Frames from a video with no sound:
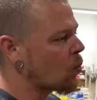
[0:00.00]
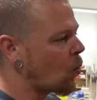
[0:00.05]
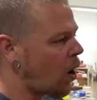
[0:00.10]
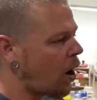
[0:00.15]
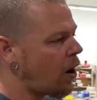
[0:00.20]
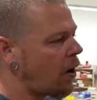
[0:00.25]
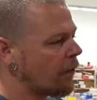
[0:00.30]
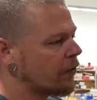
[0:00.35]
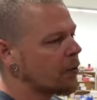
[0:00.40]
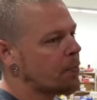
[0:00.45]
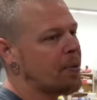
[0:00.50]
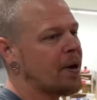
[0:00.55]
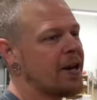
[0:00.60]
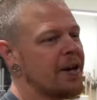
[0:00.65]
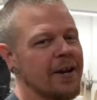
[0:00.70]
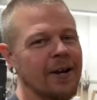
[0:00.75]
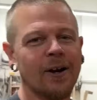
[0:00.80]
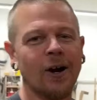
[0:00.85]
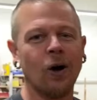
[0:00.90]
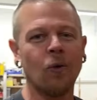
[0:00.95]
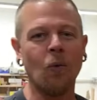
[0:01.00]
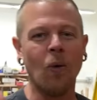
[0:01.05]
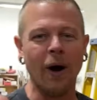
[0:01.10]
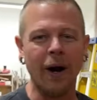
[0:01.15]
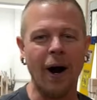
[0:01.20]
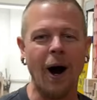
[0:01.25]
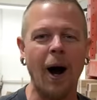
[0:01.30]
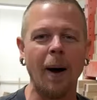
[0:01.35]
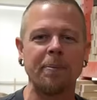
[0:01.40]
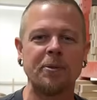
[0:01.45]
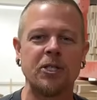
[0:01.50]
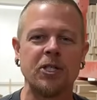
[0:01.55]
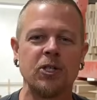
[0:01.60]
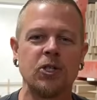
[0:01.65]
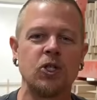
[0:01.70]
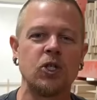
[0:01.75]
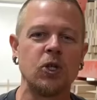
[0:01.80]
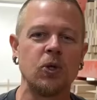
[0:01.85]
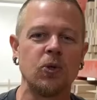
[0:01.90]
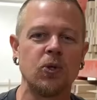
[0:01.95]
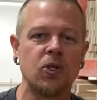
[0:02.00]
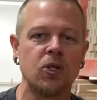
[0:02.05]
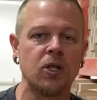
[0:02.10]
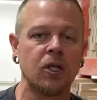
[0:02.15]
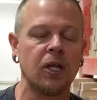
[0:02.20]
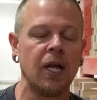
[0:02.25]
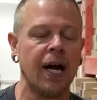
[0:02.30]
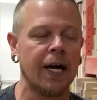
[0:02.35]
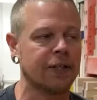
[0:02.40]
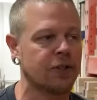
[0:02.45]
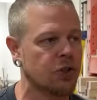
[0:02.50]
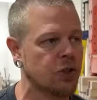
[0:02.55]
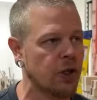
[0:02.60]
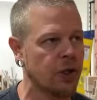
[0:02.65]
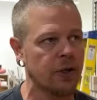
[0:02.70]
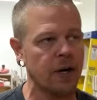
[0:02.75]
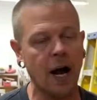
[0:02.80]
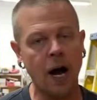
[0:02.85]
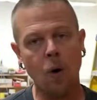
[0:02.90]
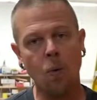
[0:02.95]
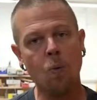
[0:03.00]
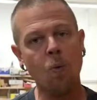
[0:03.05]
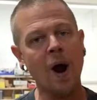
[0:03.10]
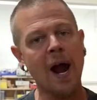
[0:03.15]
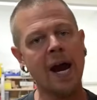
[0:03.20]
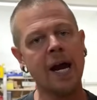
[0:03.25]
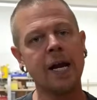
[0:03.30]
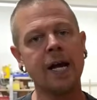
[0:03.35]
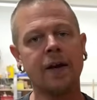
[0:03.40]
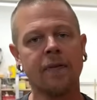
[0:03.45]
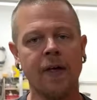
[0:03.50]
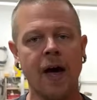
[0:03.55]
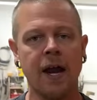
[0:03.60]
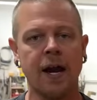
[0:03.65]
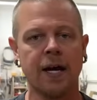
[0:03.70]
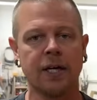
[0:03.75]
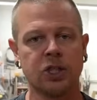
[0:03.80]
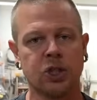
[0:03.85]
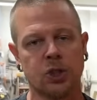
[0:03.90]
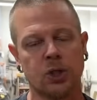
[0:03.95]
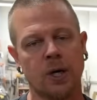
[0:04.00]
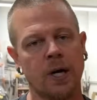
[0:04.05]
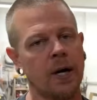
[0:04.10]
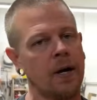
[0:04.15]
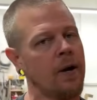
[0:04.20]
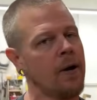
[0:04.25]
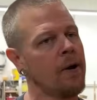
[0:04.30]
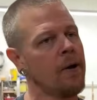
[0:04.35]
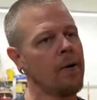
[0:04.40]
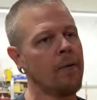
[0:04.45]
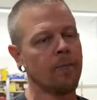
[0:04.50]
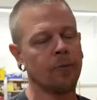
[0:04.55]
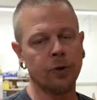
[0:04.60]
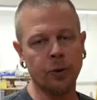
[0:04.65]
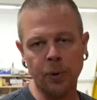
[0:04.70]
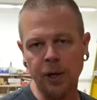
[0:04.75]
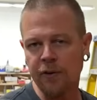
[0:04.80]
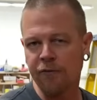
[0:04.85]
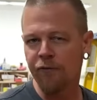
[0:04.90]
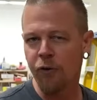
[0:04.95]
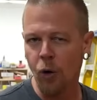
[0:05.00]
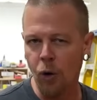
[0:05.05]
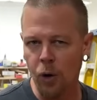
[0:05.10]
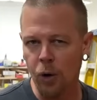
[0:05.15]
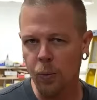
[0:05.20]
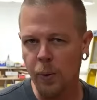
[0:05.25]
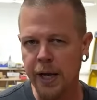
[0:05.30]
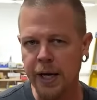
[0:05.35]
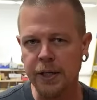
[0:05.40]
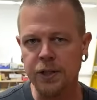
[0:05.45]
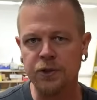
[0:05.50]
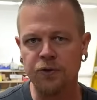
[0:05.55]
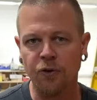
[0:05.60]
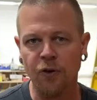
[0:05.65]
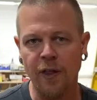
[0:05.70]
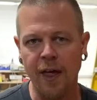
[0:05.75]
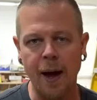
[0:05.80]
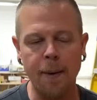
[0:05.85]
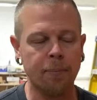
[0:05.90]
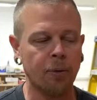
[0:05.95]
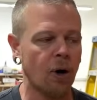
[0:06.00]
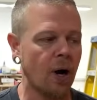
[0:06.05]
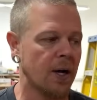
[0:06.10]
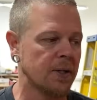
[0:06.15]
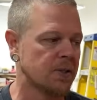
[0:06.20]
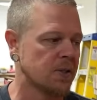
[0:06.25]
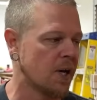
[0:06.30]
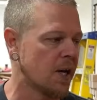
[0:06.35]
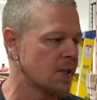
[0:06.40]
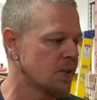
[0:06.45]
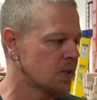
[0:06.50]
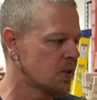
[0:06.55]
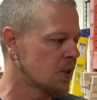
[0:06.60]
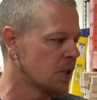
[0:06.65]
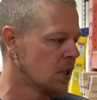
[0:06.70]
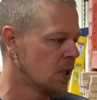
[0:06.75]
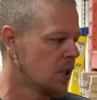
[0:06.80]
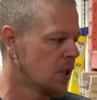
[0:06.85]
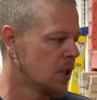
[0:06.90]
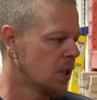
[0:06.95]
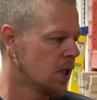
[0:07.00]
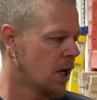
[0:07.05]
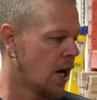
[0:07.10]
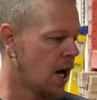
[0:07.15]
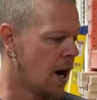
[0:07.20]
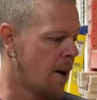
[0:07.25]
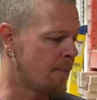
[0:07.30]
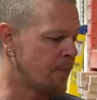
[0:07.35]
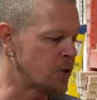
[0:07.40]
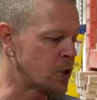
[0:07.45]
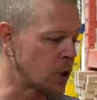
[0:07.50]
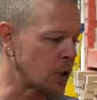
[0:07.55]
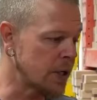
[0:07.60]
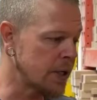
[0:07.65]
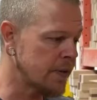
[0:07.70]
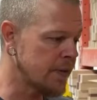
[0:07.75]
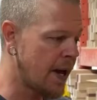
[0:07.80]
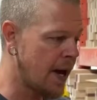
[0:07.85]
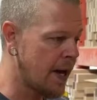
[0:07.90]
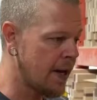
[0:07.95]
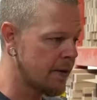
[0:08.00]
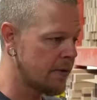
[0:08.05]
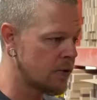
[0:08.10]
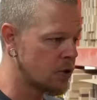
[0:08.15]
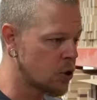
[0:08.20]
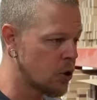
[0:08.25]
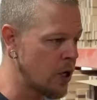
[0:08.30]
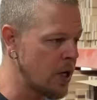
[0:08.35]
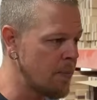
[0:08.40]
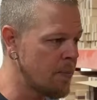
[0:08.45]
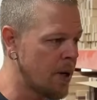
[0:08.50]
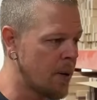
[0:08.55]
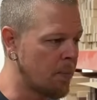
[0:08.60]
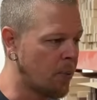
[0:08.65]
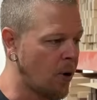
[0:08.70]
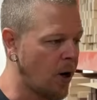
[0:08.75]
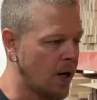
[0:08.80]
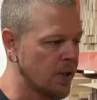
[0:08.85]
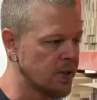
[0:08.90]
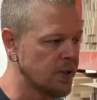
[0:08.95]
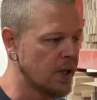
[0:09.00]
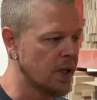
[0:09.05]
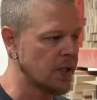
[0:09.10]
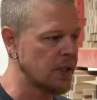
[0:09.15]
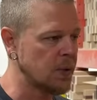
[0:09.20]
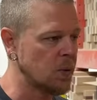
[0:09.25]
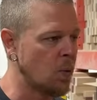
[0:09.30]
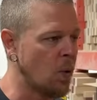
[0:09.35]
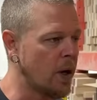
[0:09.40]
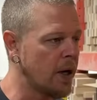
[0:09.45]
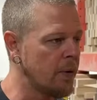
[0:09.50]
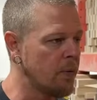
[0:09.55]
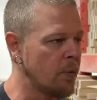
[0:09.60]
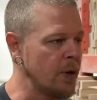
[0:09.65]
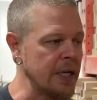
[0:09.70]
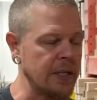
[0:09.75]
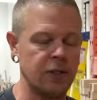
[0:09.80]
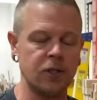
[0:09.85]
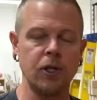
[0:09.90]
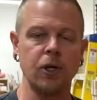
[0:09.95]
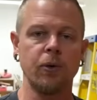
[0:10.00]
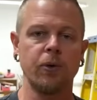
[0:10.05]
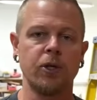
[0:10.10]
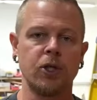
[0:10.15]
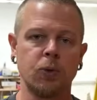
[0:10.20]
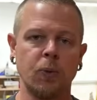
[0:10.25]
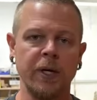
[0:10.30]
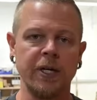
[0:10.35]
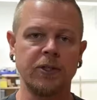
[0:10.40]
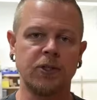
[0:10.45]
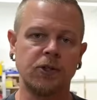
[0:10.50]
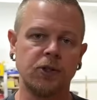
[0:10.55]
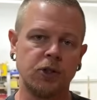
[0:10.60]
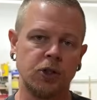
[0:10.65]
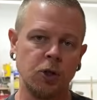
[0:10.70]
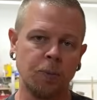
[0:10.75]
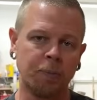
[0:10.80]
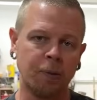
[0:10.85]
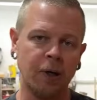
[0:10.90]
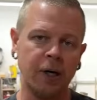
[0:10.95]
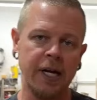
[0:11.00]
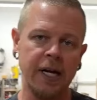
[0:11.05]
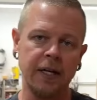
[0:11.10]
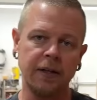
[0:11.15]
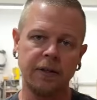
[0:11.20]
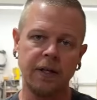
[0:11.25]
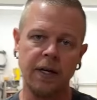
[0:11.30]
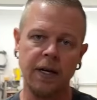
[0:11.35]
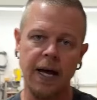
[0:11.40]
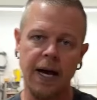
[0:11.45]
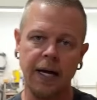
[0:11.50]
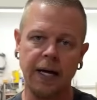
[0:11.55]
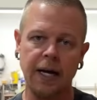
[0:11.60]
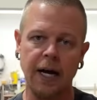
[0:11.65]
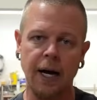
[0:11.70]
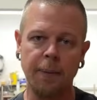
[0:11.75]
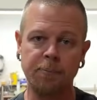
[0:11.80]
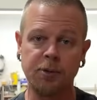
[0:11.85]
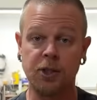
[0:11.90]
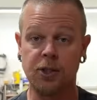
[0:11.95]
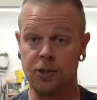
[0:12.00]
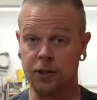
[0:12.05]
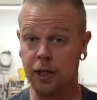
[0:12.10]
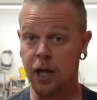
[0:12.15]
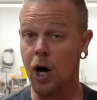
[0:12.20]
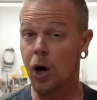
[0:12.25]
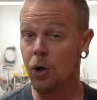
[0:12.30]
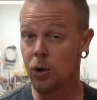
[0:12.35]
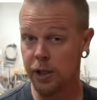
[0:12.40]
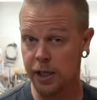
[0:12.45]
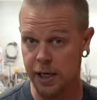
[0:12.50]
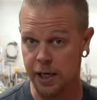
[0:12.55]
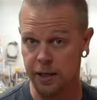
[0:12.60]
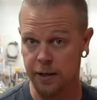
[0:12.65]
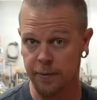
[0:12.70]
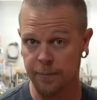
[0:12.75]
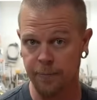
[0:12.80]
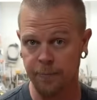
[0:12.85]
wall, depending on what options you select. So you're not waiting that extra 3-4 weeks for that process. During that treatment process, what we do is we superheat the neck up slowly,